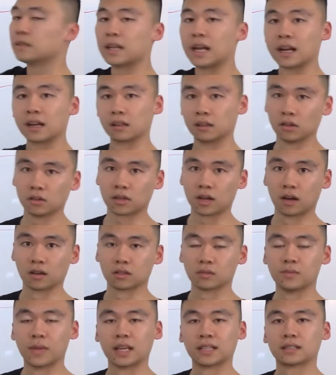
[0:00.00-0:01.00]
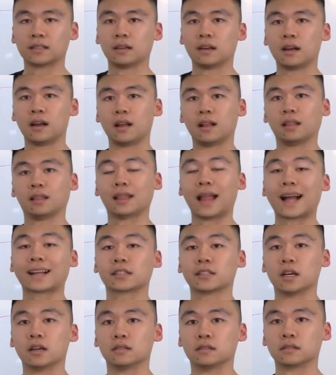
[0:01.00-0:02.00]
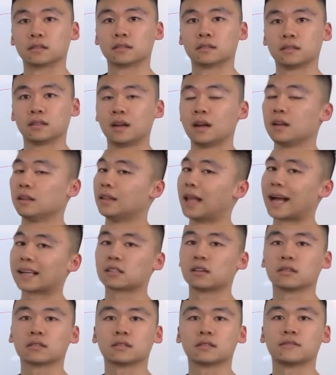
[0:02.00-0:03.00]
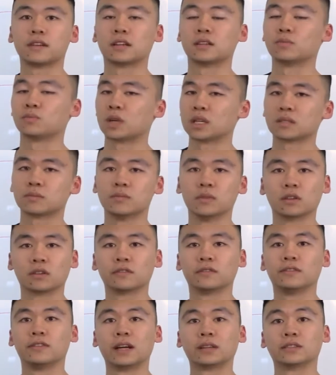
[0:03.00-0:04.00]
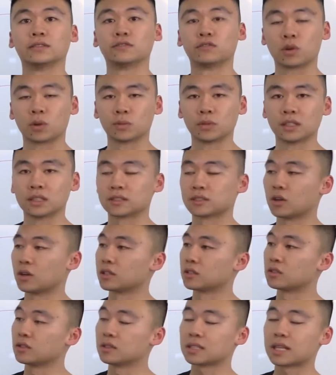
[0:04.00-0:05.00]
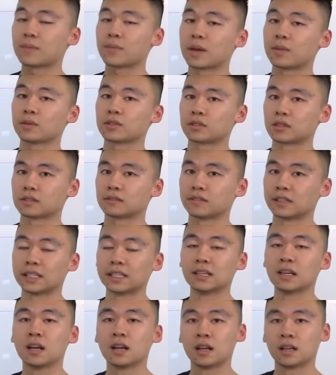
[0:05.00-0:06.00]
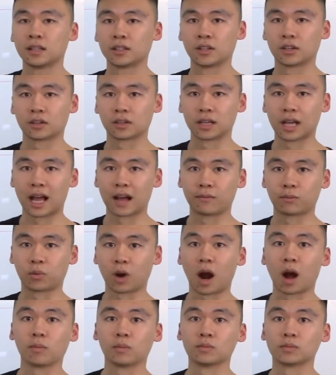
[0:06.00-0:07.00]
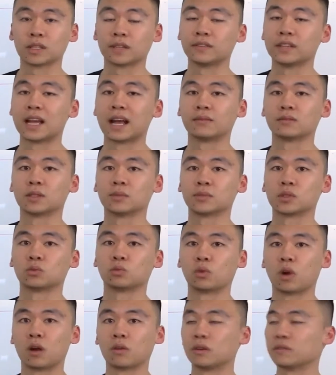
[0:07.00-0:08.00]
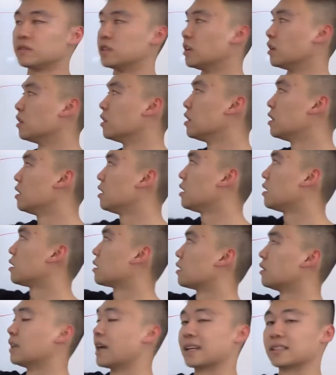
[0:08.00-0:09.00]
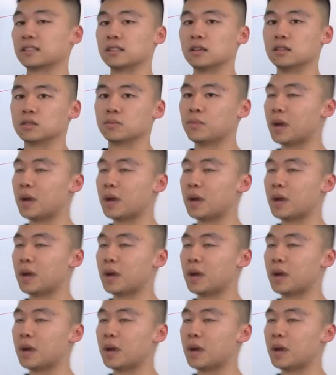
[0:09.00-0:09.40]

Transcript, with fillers: and glucose makes lactose. Lactose is found in breast milk, found in formula. So as soon as that baby starts feeding, they're going to have problems if they have something wrong with their galactose